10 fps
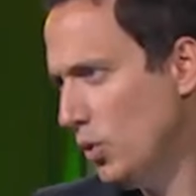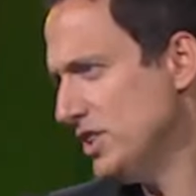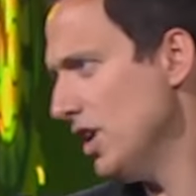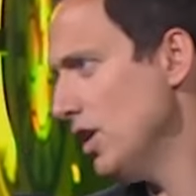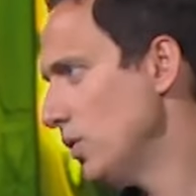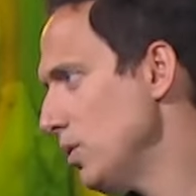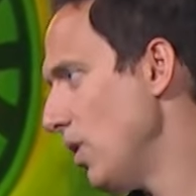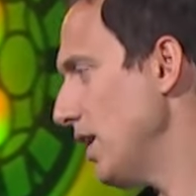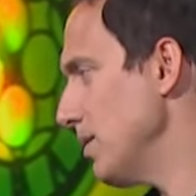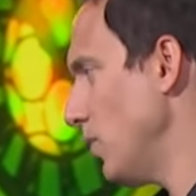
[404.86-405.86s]
We do. We
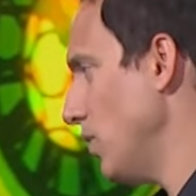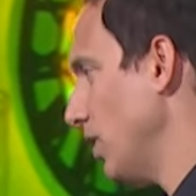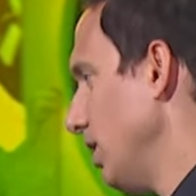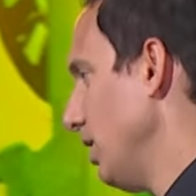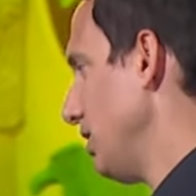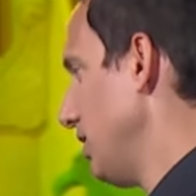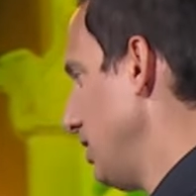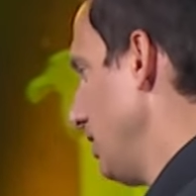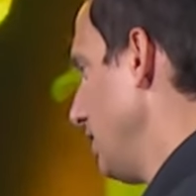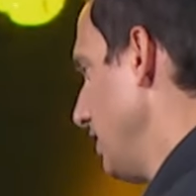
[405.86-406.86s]
want it more.
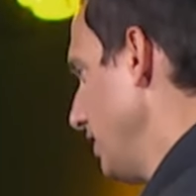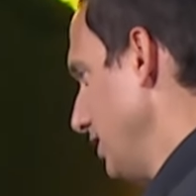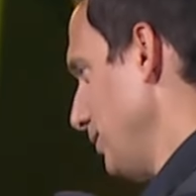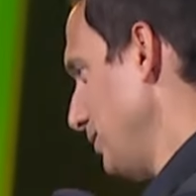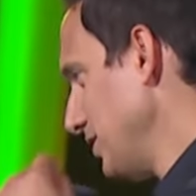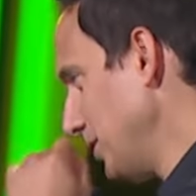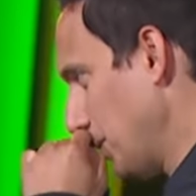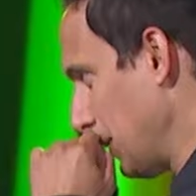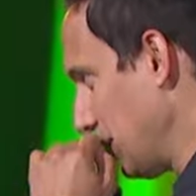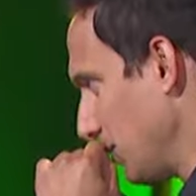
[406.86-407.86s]
We
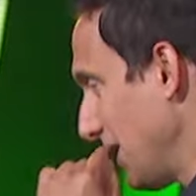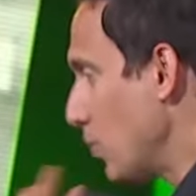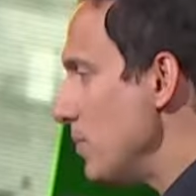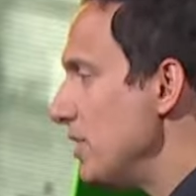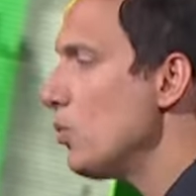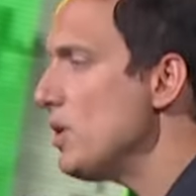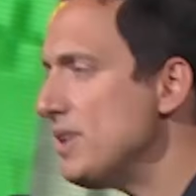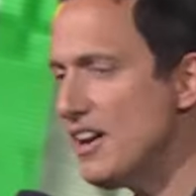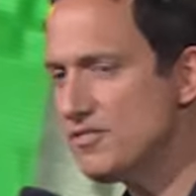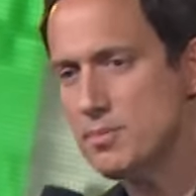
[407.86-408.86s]
do. Like
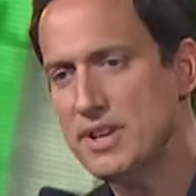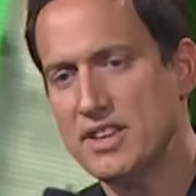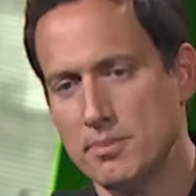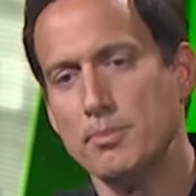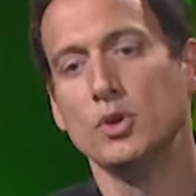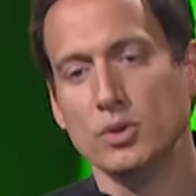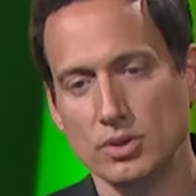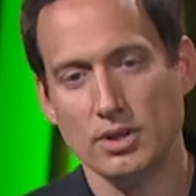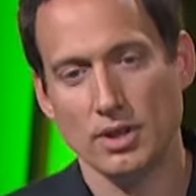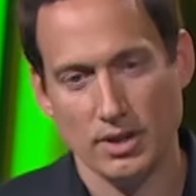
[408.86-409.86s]
women have to be in the
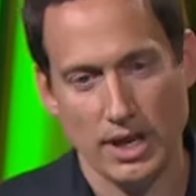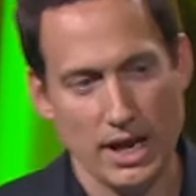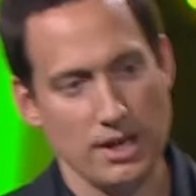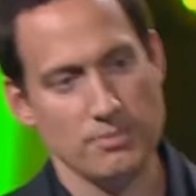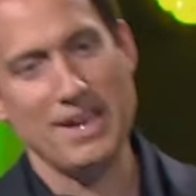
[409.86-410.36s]
mood, okay?